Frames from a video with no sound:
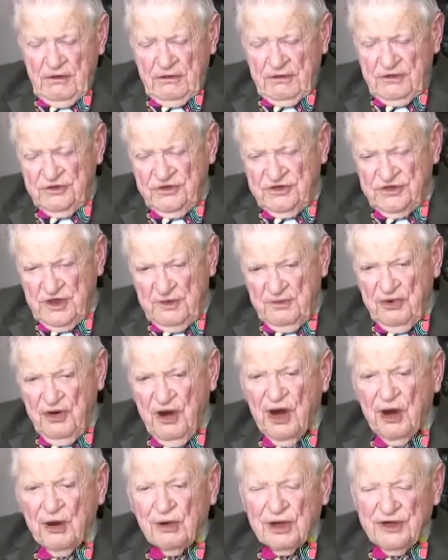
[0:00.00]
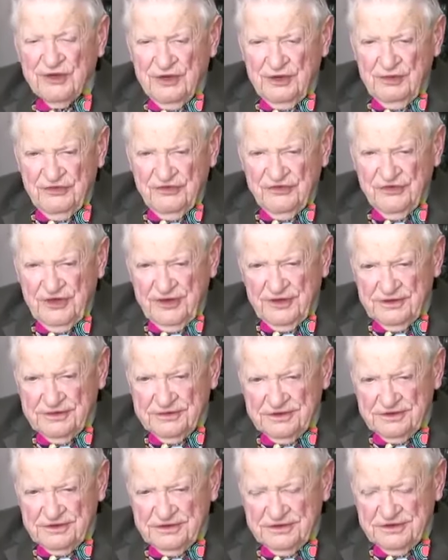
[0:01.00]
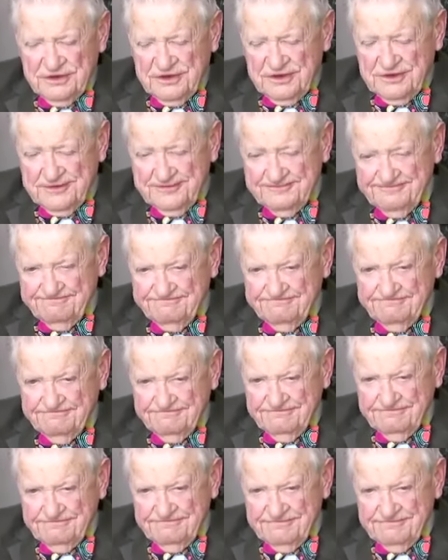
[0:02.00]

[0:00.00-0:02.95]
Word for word: when you say power themselves, um,